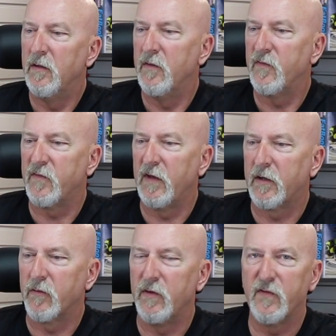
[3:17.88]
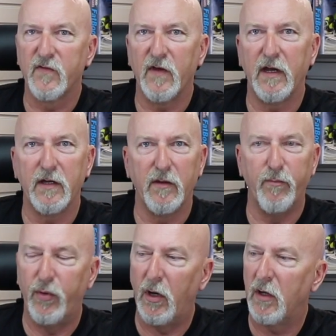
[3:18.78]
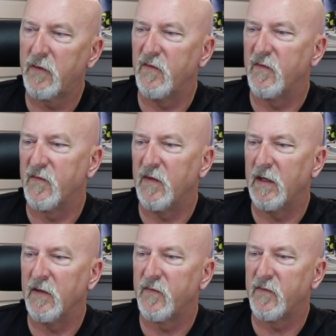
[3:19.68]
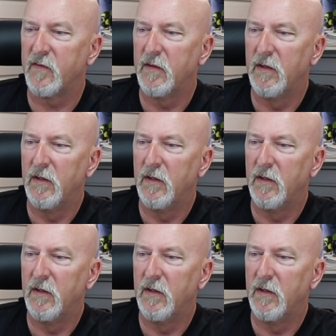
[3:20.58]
sticker inside the box. It says